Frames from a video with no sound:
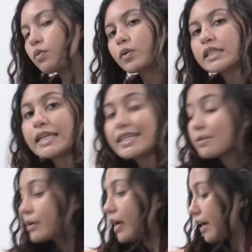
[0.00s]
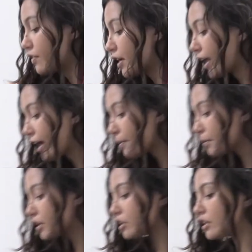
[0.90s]
What's nice about having a cam
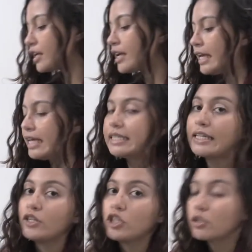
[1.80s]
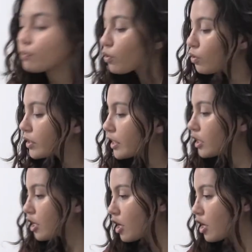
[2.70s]
buckle is then you just pull it